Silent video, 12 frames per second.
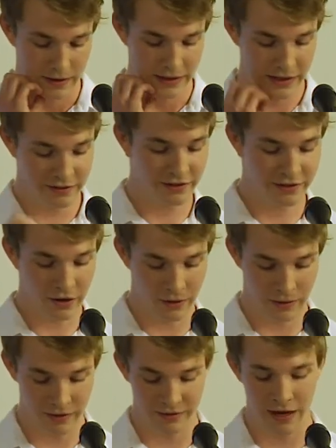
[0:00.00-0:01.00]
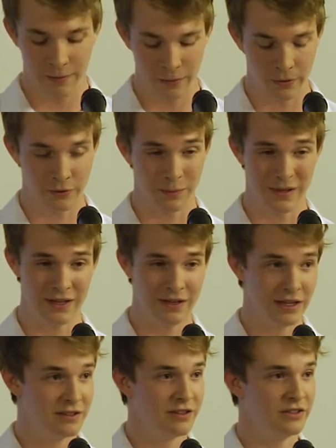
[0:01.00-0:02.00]
Easy scapegoats
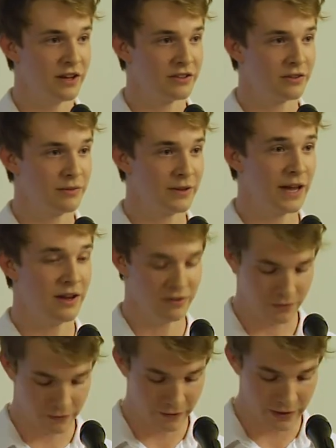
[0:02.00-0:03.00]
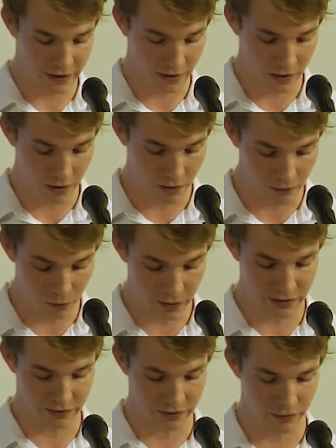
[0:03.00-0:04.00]
mean easy justification for the
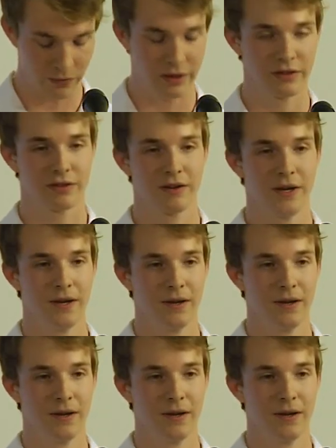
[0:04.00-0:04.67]
avoidance of risk.